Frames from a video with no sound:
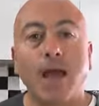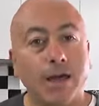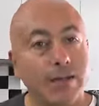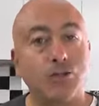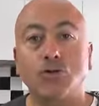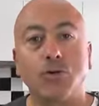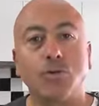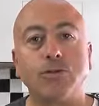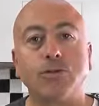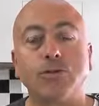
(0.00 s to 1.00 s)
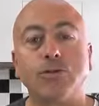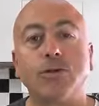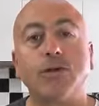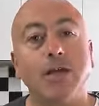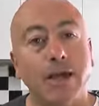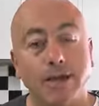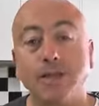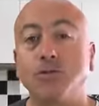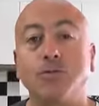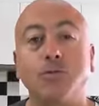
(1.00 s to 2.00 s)
and enjoy what you cook and
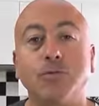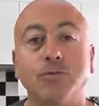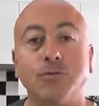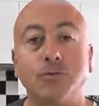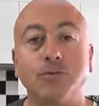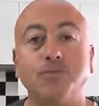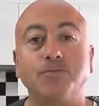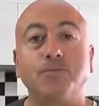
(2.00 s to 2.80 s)
enjoy what you do.